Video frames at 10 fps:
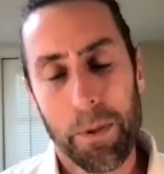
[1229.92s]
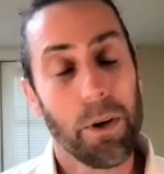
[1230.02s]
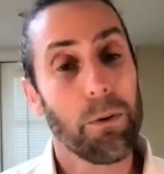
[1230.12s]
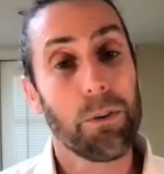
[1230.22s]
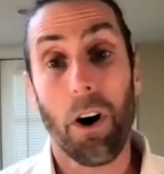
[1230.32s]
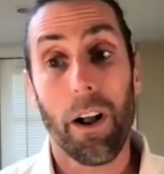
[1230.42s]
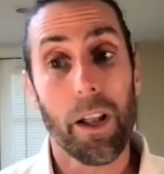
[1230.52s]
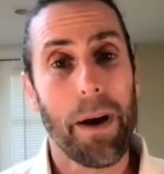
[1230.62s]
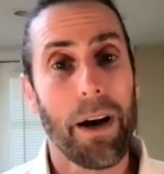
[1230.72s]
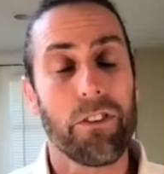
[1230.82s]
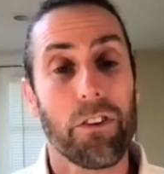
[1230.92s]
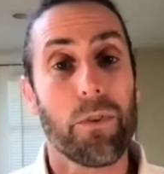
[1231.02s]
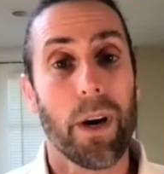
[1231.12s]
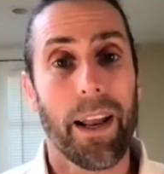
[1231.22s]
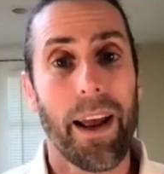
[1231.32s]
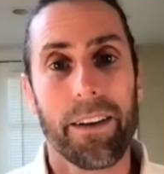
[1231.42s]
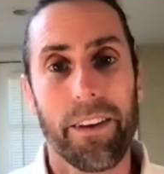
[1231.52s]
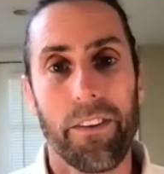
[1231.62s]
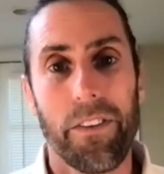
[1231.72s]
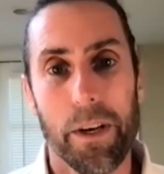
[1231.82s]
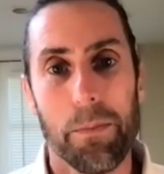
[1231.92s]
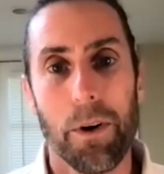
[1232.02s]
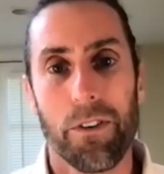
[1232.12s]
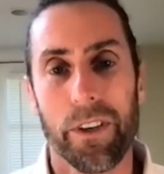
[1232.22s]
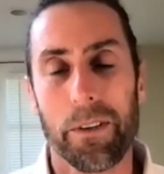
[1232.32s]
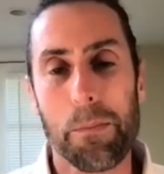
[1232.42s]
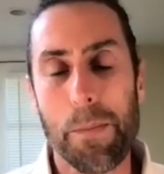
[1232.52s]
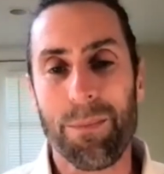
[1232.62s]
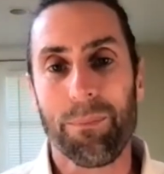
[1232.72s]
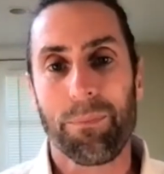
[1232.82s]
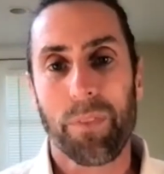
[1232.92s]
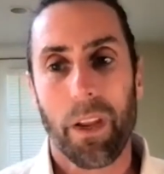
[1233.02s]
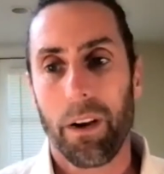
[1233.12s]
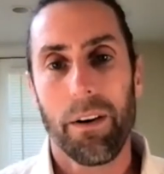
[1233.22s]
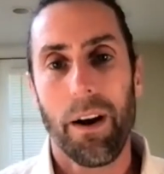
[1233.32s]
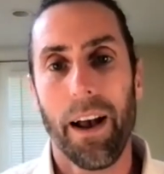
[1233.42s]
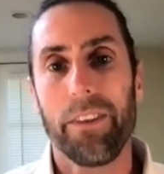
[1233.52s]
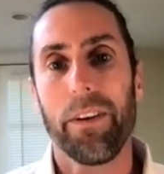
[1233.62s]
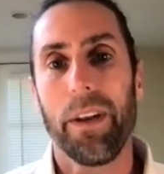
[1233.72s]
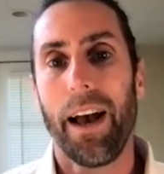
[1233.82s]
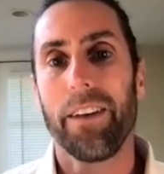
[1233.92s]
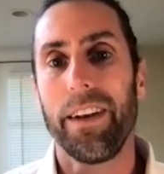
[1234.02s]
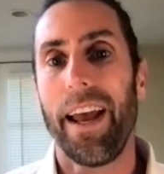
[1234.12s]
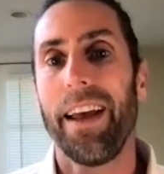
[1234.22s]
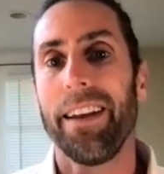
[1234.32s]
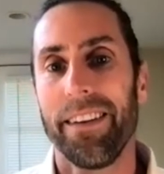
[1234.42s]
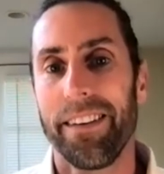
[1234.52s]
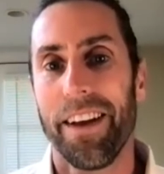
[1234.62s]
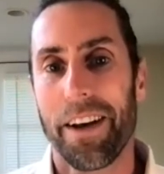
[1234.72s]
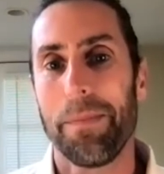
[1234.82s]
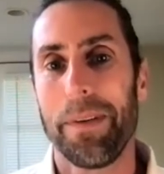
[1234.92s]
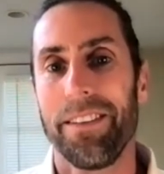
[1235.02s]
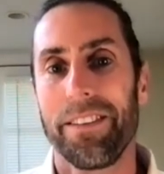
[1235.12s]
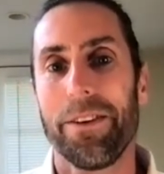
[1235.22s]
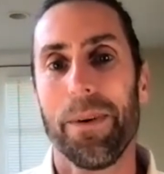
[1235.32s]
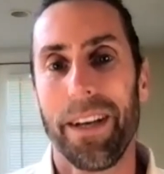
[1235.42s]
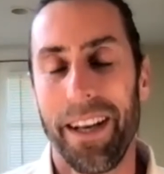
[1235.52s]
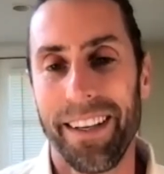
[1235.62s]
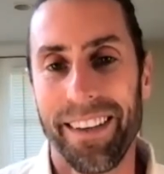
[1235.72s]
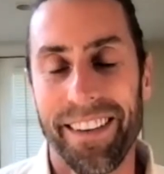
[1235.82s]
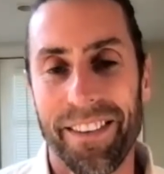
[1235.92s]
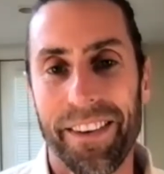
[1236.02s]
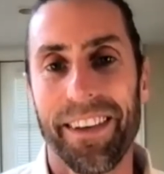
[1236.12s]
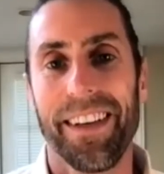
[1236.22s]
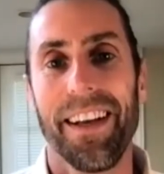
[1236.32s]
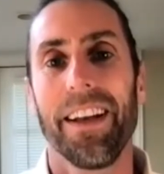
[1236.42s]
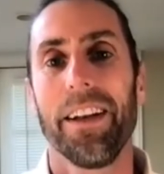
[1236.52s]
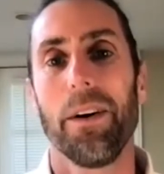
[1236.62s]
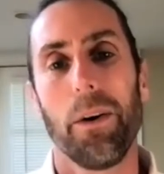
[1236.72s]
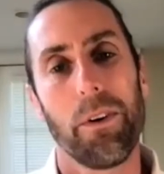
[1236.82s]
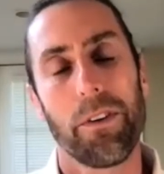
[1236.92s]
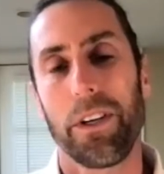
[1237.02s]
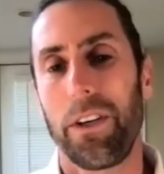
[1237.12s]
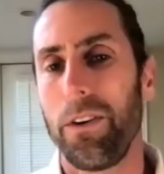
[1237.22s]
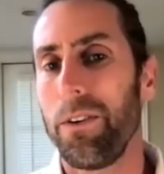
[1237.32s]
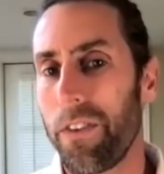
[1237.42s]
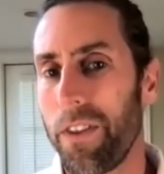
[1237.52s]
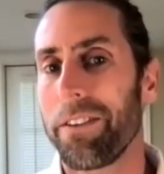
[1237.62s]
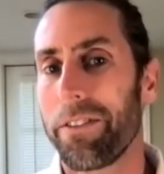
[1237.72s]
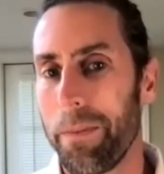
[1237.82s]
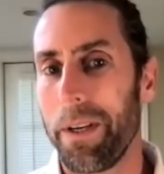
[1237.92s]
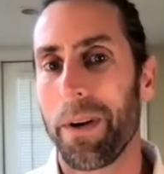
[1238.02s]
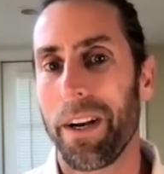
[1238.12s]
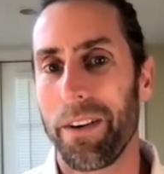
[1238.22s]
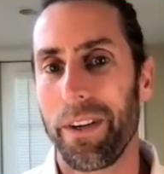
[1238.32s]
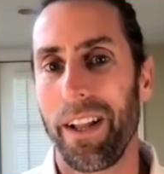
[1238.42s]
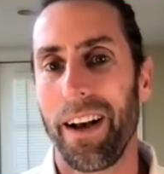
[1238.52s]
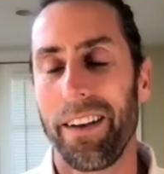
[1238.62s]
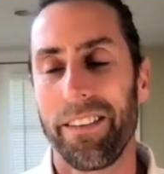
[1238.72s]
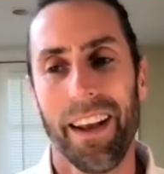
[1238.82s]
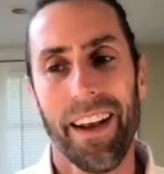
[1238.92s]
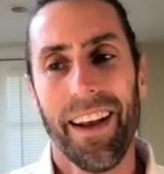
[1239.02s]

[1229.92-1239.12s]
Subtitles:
It was all about just trying to access the emotion as an end, not a means to an end, right? It was a huge thing for me when I realized